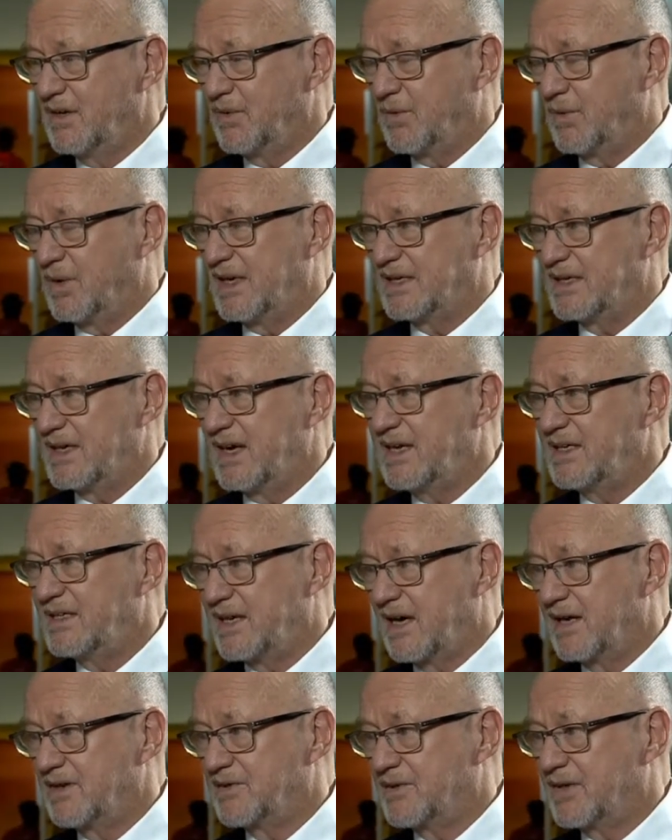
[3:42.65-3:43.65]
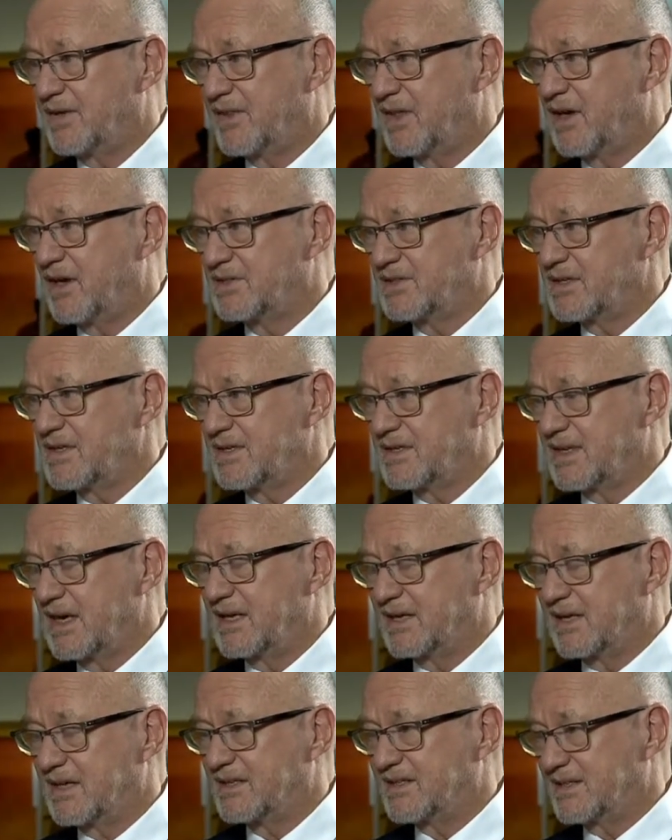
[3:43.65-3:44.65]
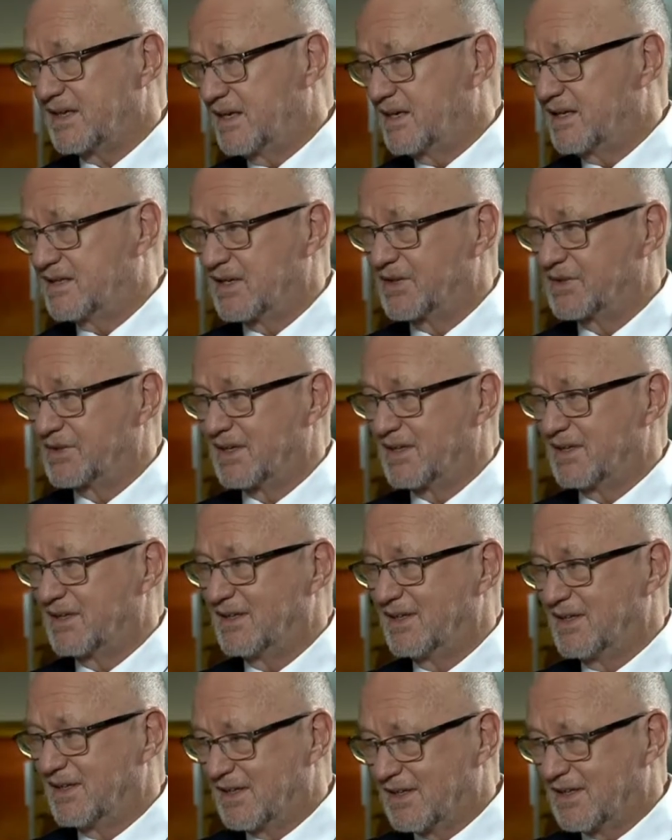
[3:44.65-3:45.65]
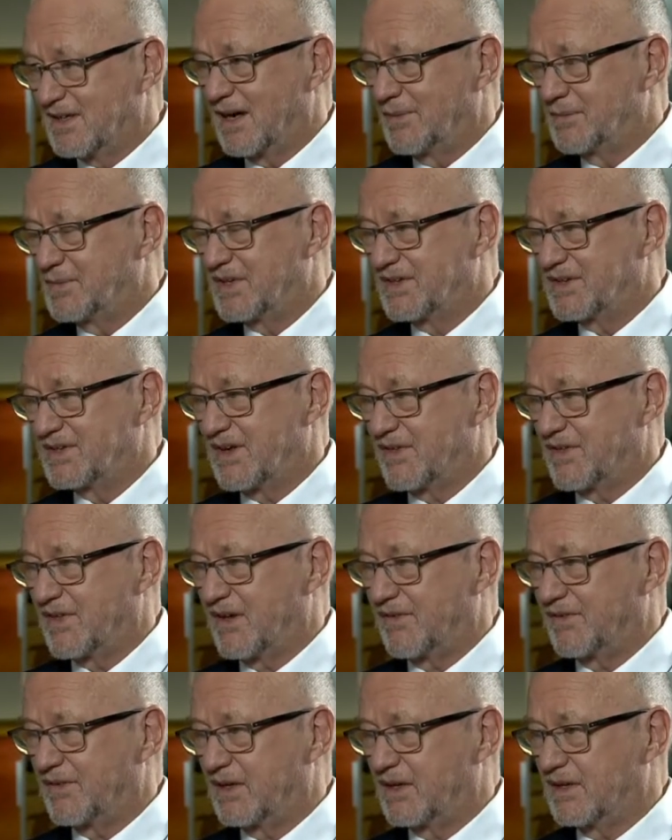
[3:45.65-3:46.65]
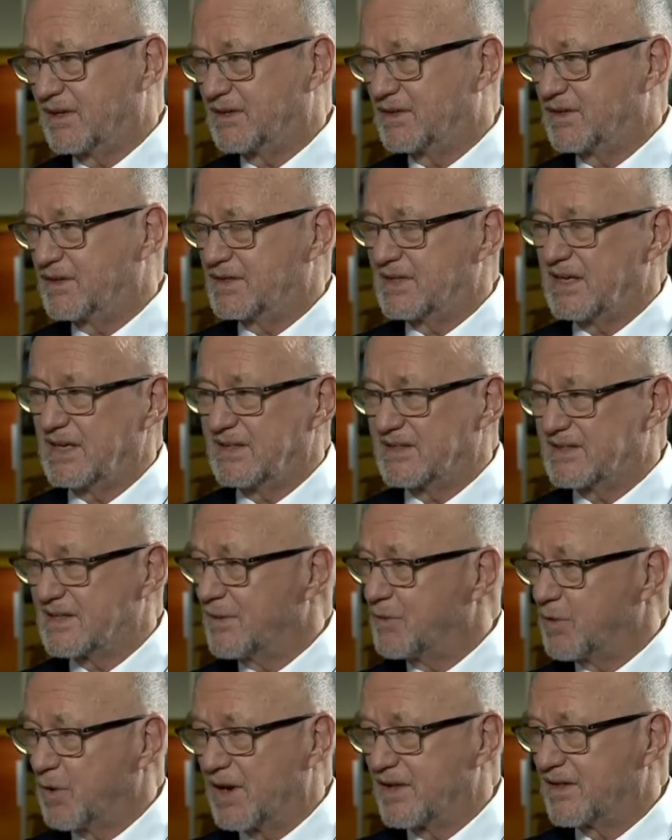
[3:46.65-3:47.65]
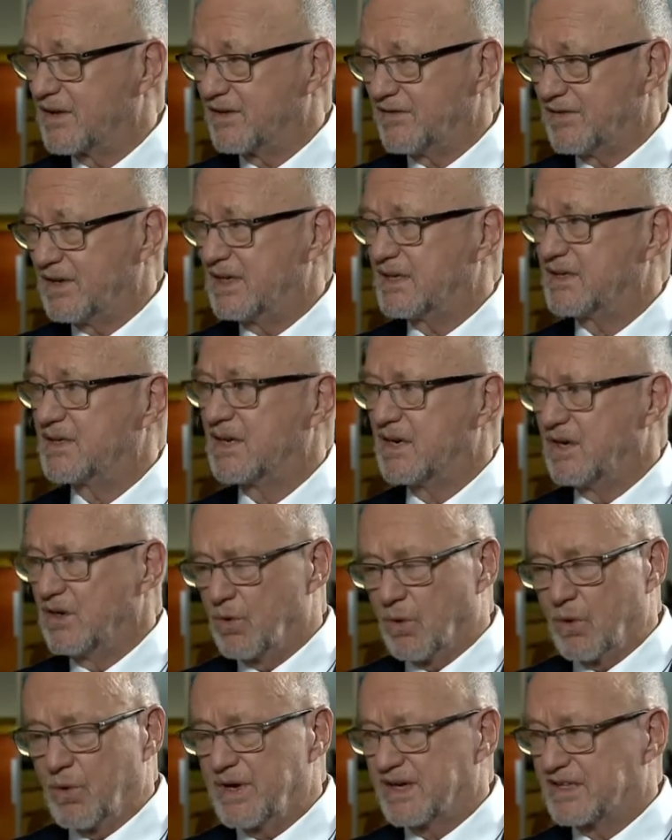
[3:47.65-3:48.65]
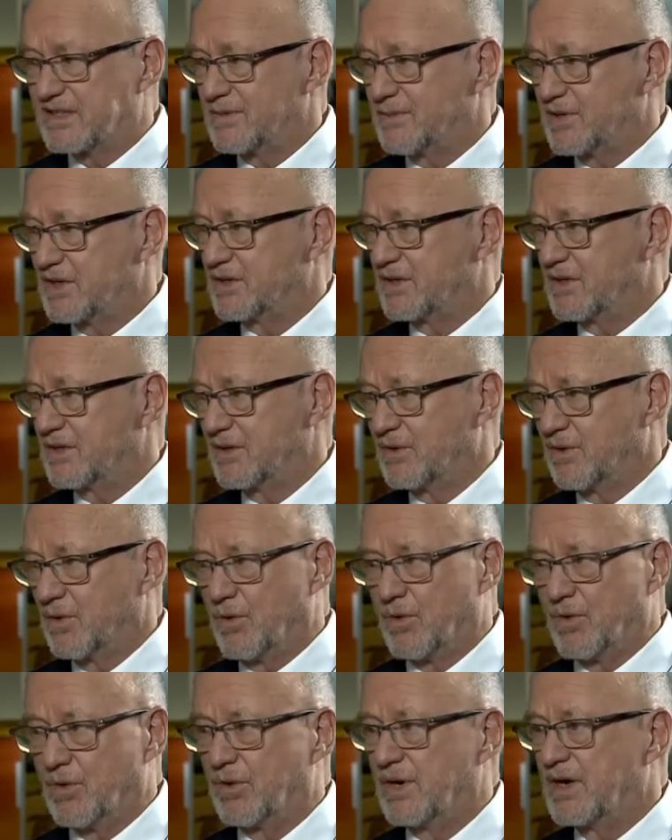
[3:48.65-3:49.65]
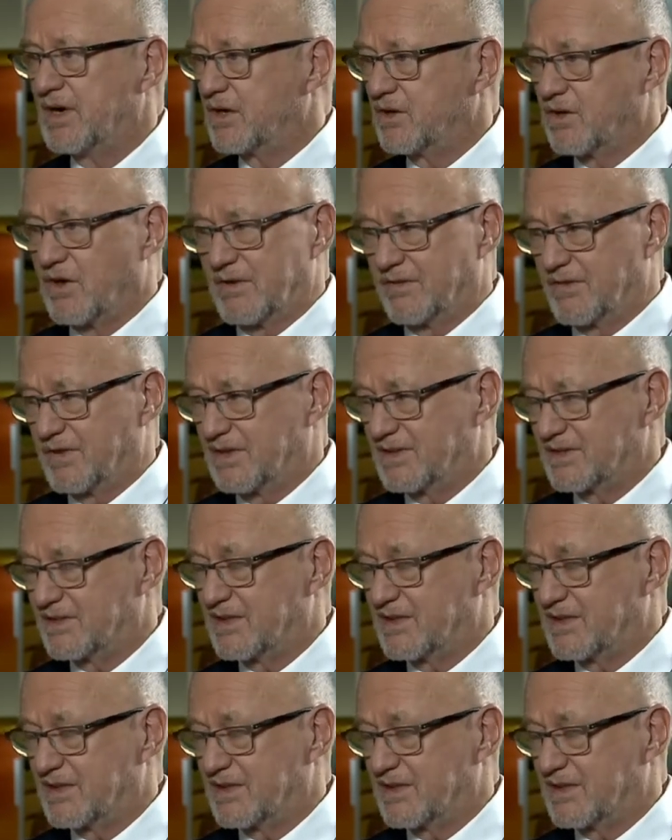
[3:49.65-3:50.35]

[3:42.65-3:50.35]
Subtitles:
we had 800,000 delegates in total come to South Africa to attend some or other event or exhibition or conference.